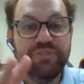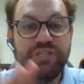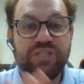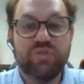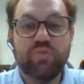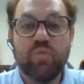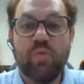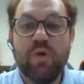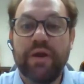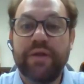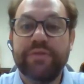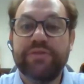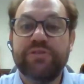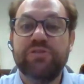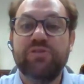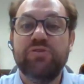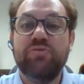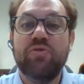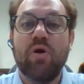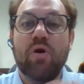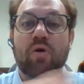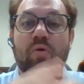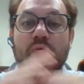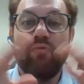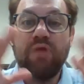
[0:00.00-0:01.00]
just wanted
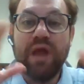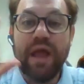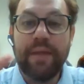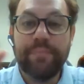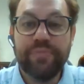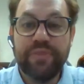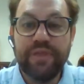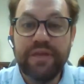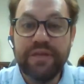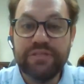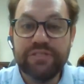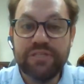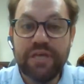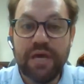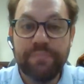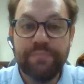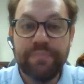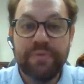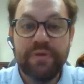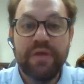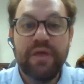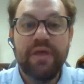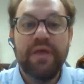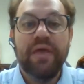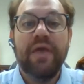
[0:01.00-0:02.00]
to wrap things up.
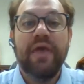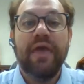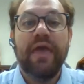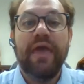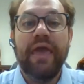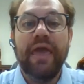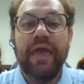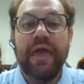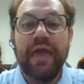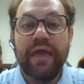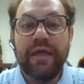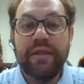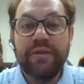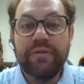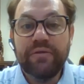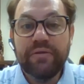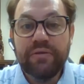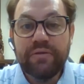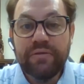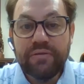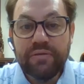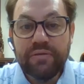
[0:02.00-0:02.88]
And